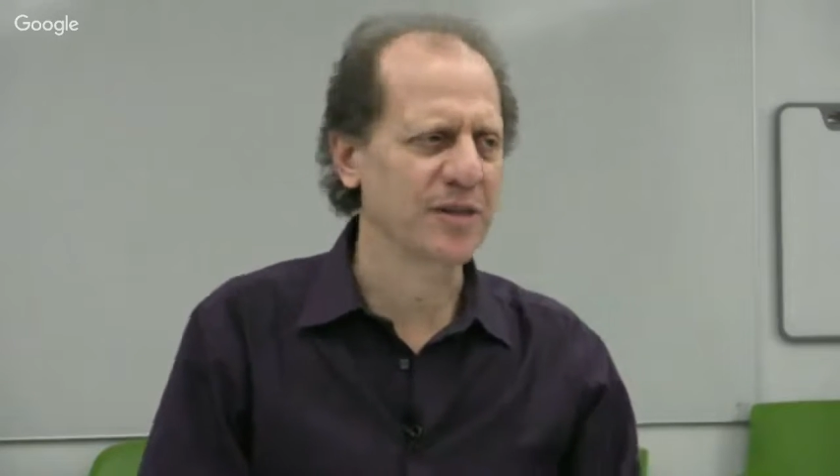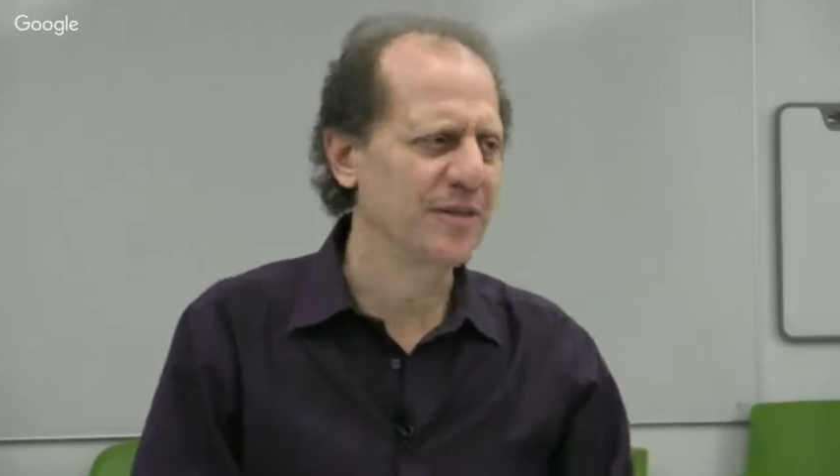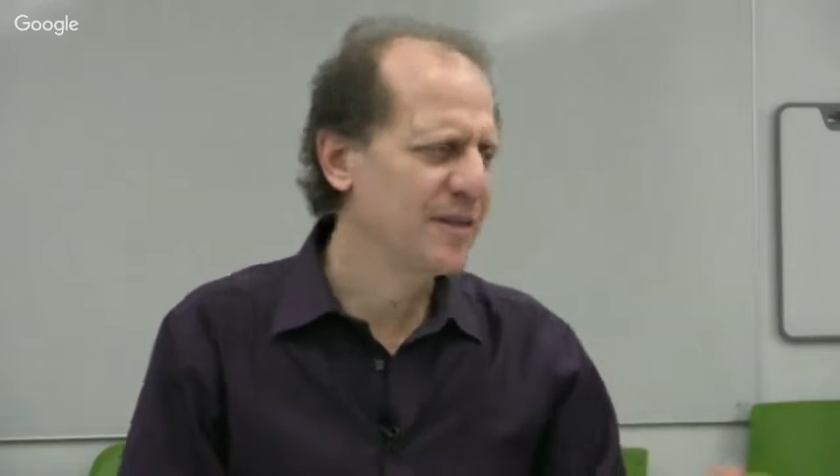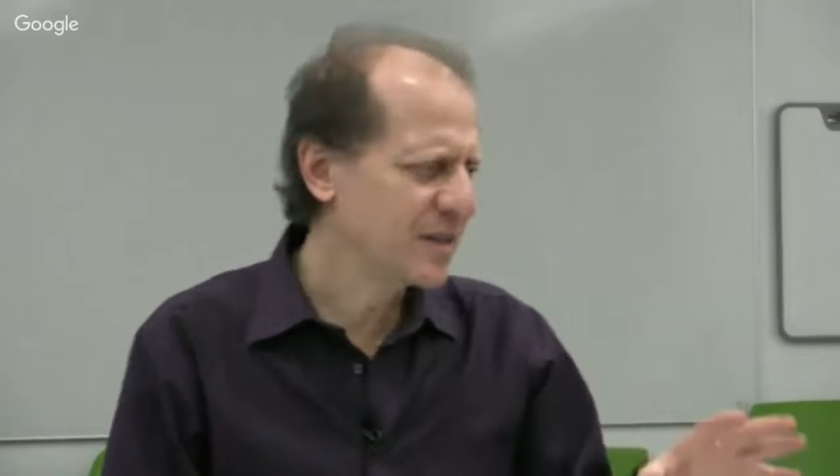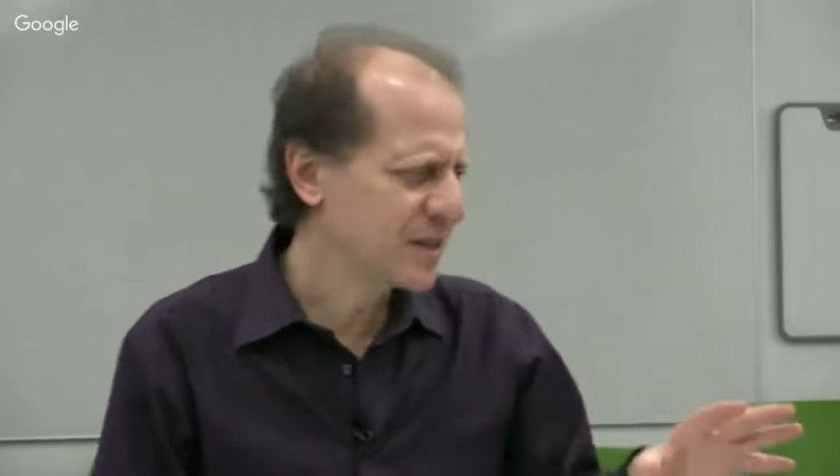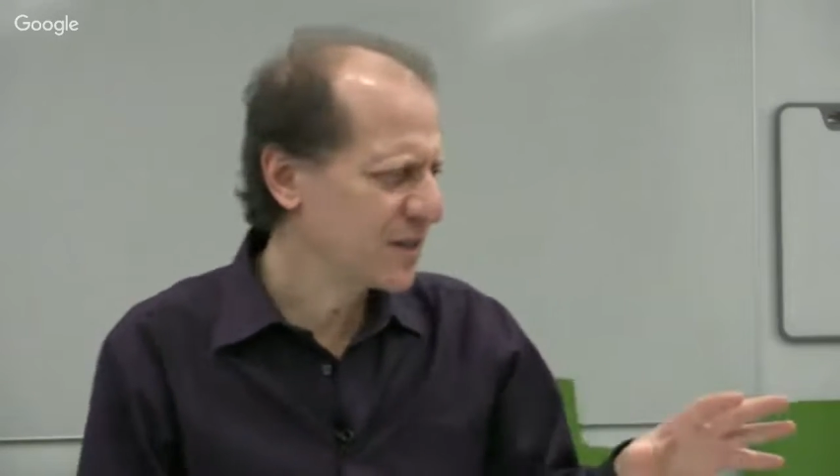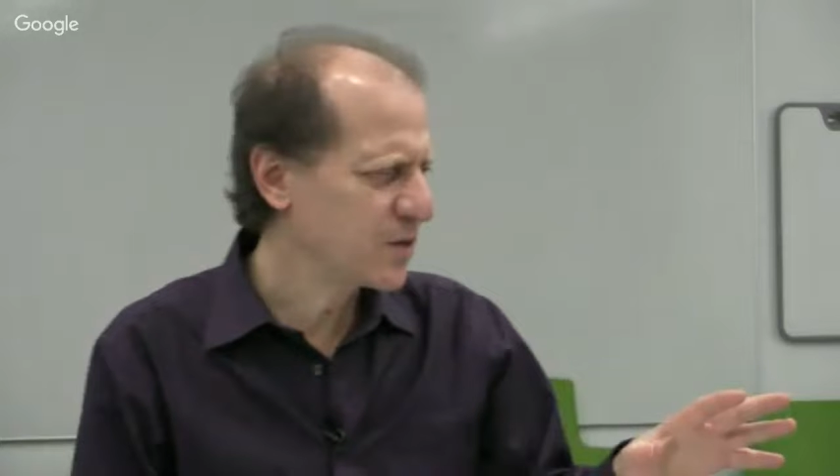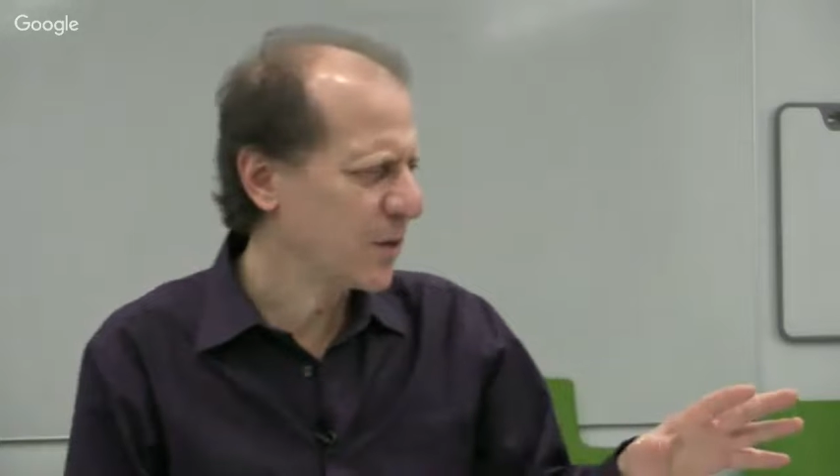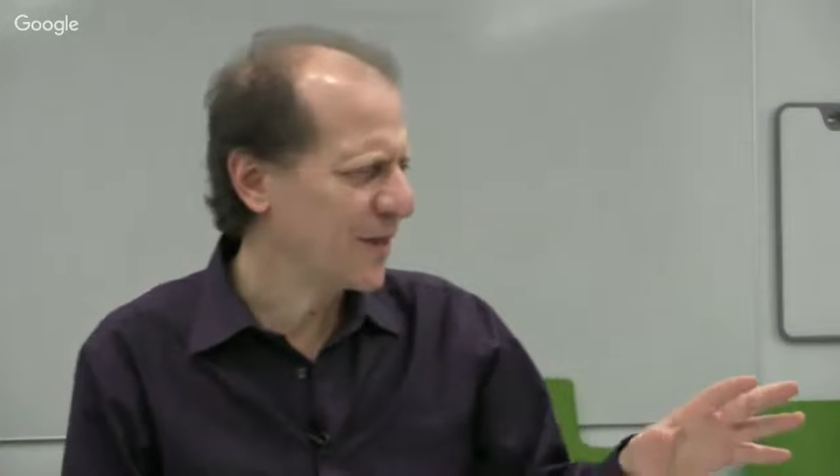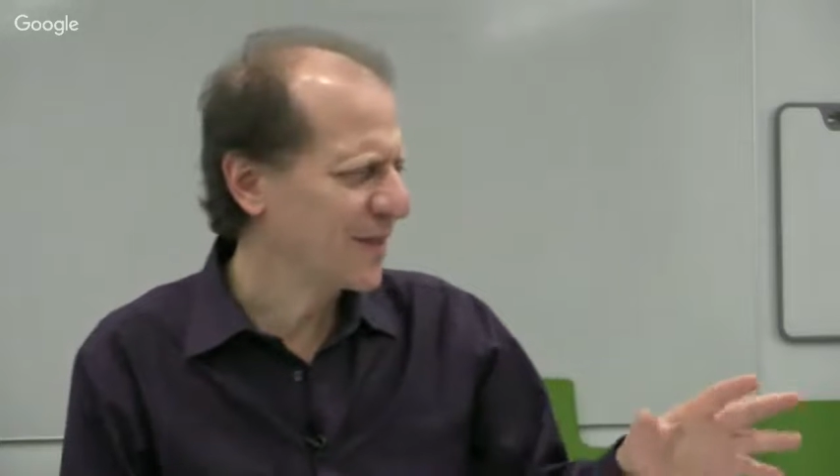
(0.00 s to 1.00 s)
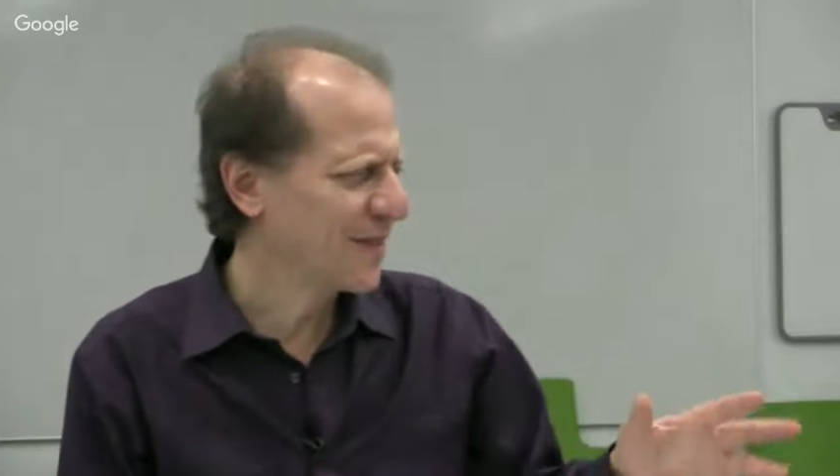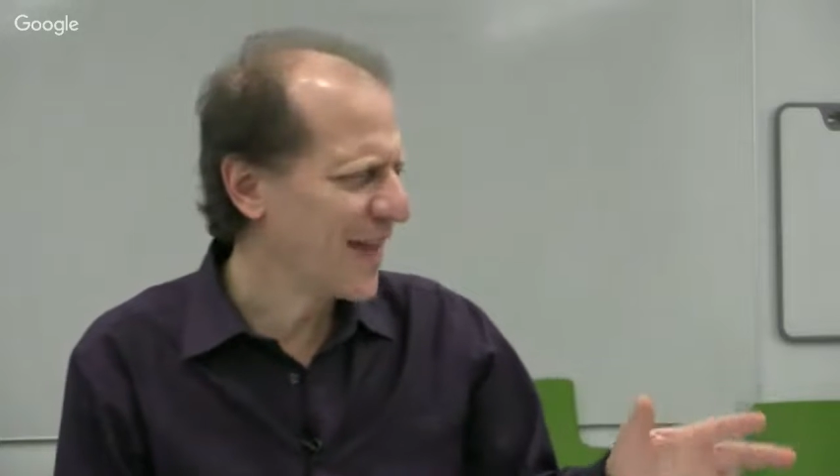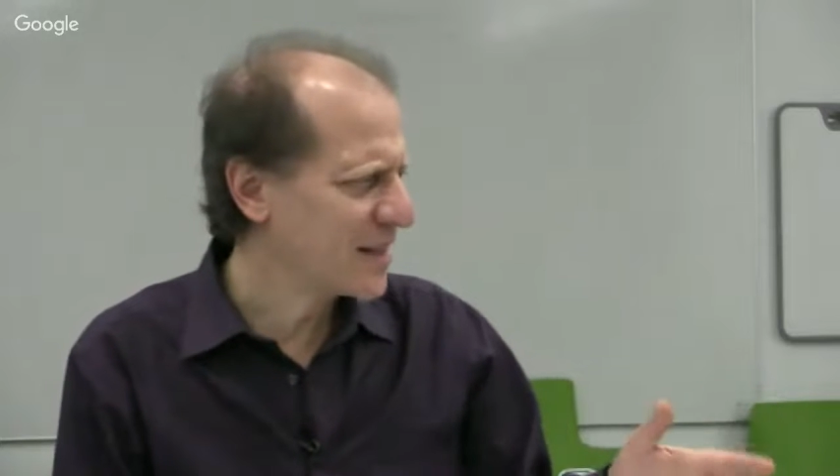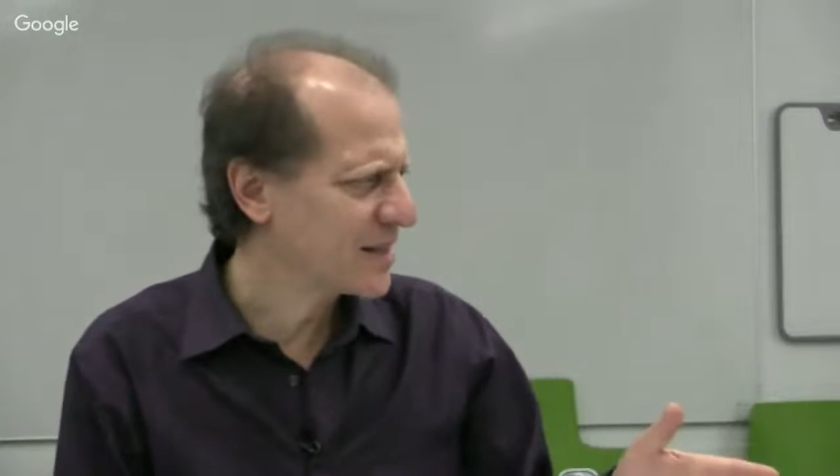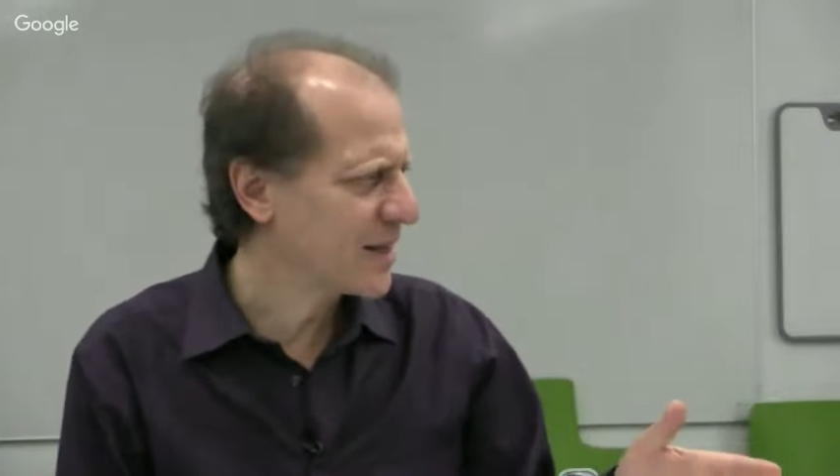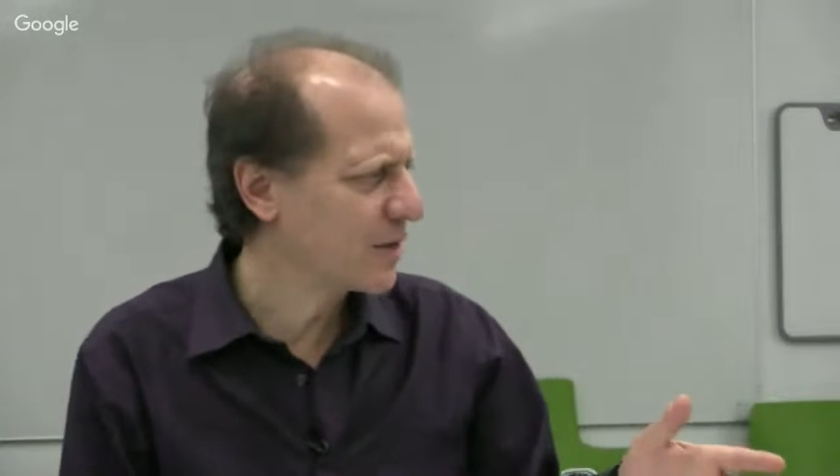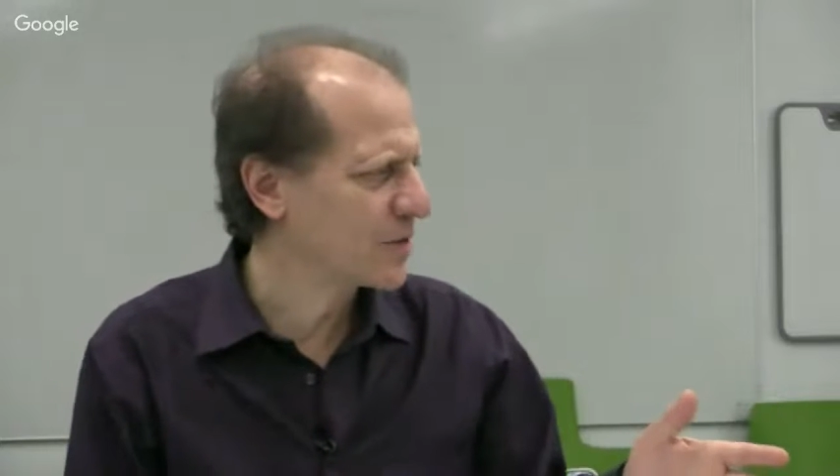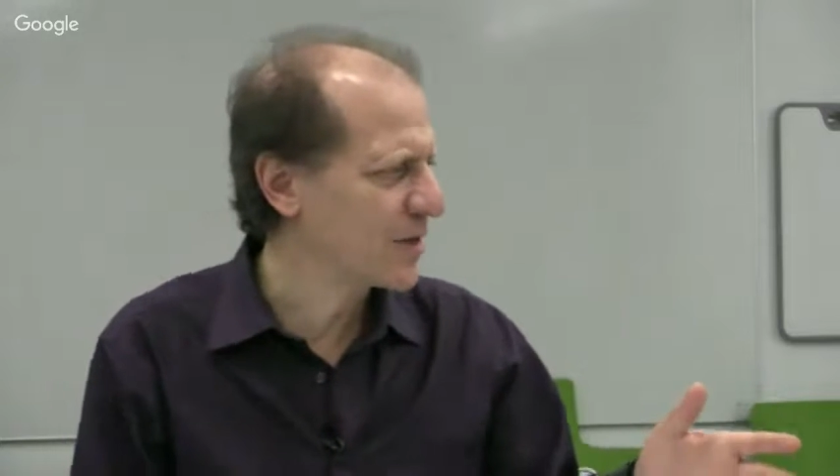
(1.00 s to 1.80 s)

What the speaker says: And this is what that sounds.